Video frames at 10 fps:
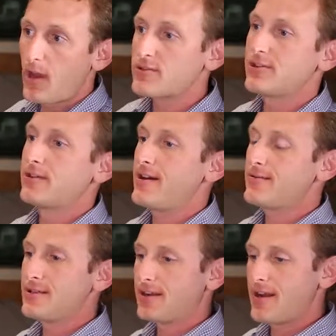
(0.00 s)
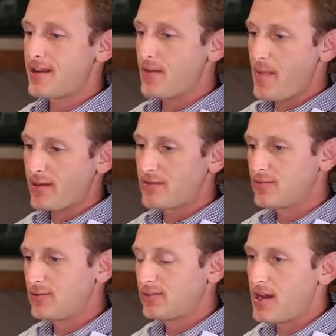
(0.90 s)
Oh, sure. Now is the kind of the back to
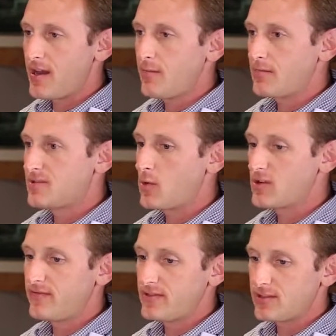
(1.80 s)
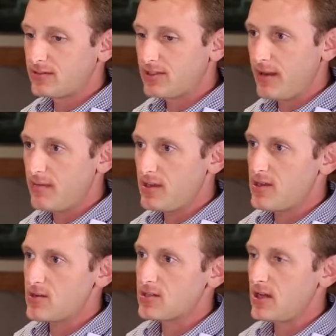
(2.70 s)
school time, sports physical time,
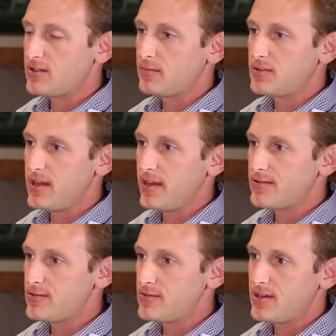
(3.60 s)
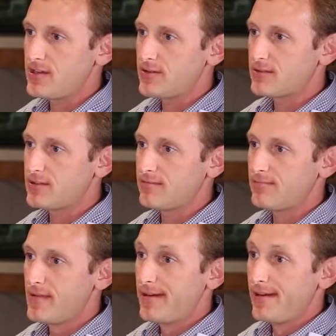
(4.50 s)
getting your shots up to date so the kiddos
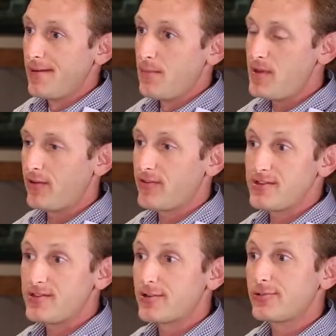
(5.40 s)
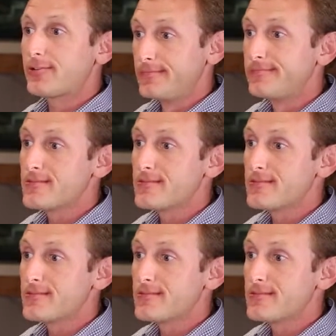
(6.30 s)
can be healthy to start school.